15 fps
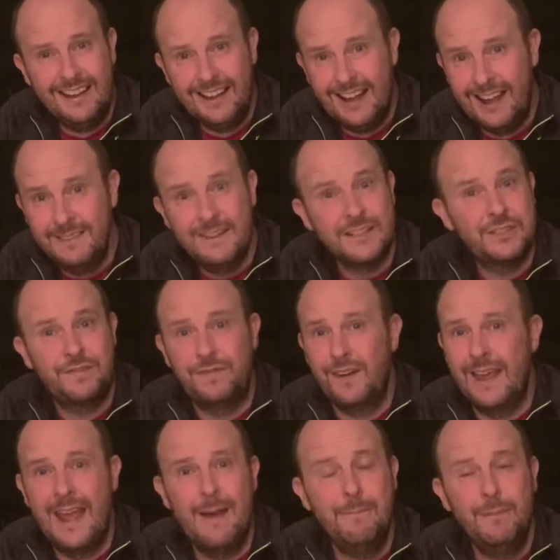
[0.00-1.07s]
in this
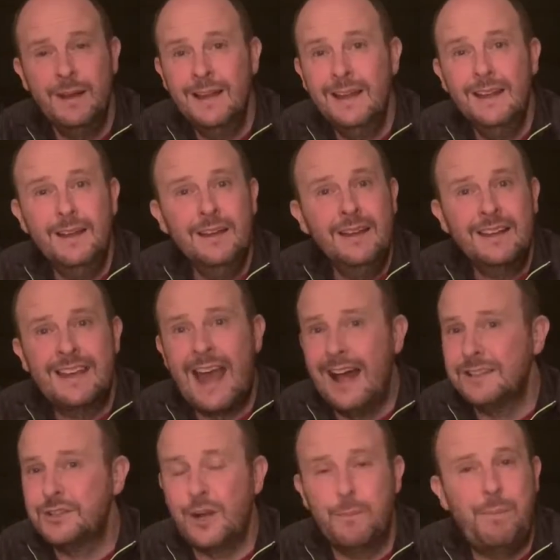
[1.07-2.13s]
flame.
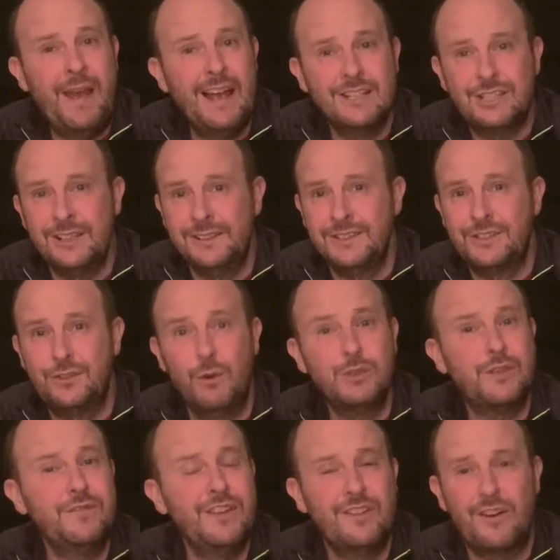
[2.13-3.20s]
Cancer patients, those
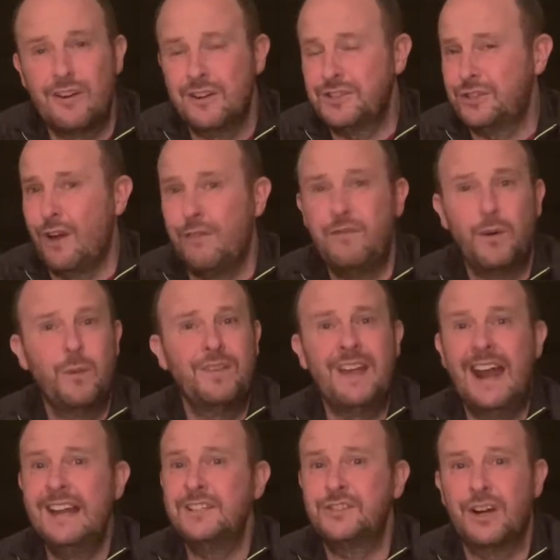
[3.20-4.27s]
of you that are suffering with
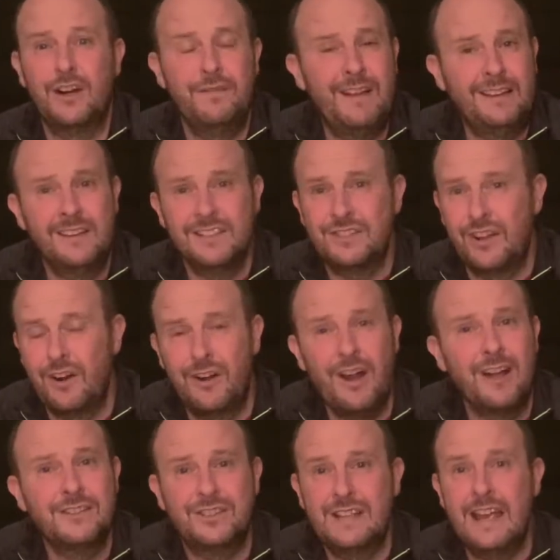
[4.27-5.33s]
any sort of illness that are
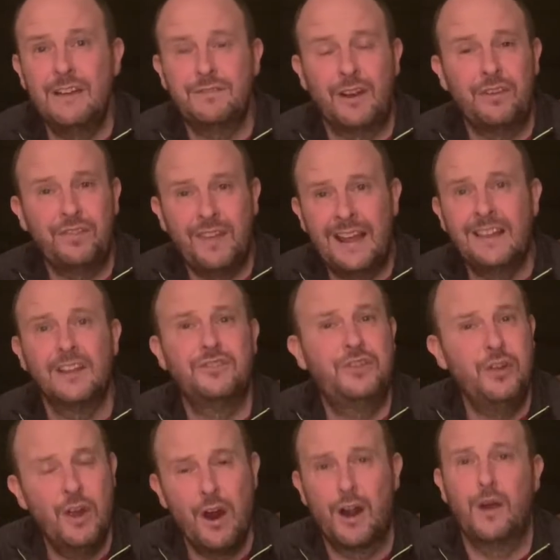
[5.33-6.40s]
not saved and think that
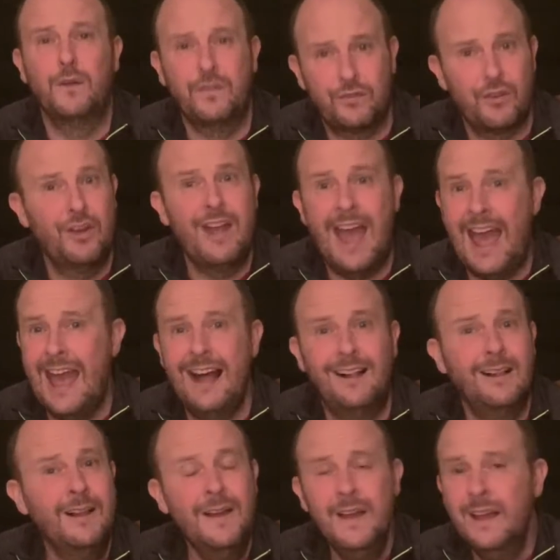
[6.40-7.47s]
you are going through
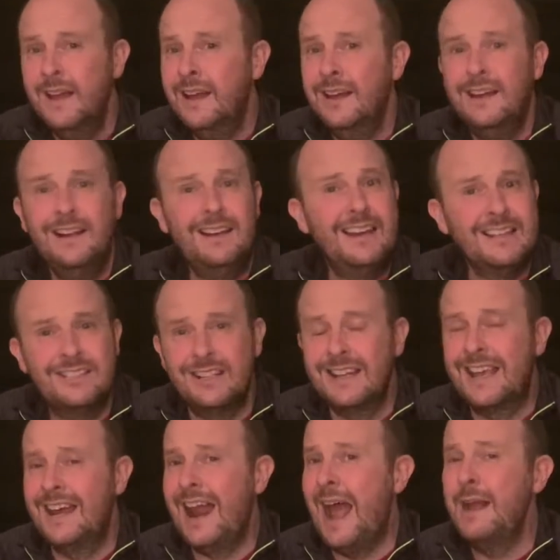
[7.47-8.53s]
hell, listen,
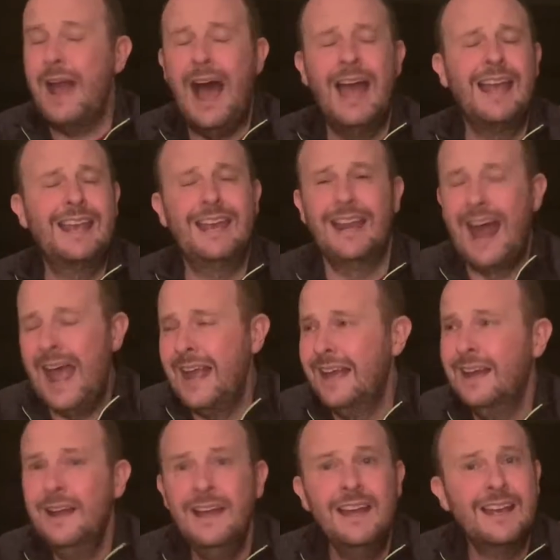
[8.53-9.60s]
can I, can I,
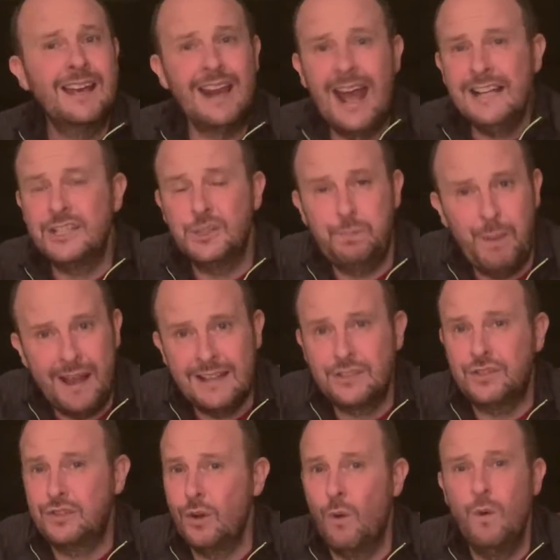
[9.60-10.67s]
can I speak
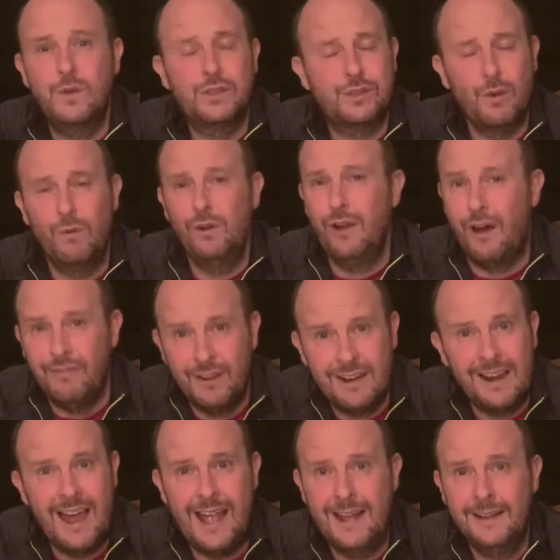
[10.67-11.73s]
so, so
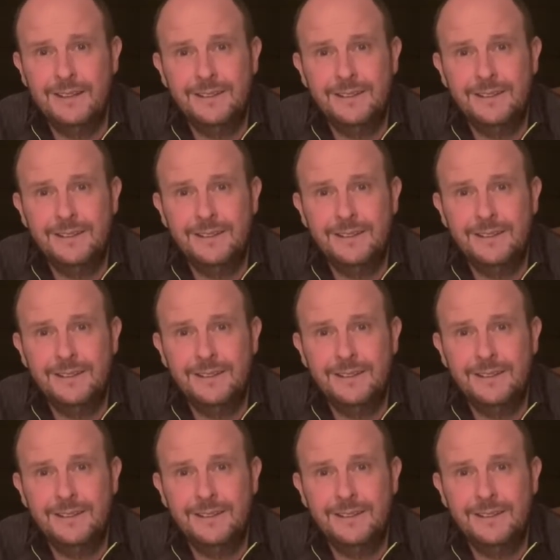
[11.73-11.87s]
lovingly?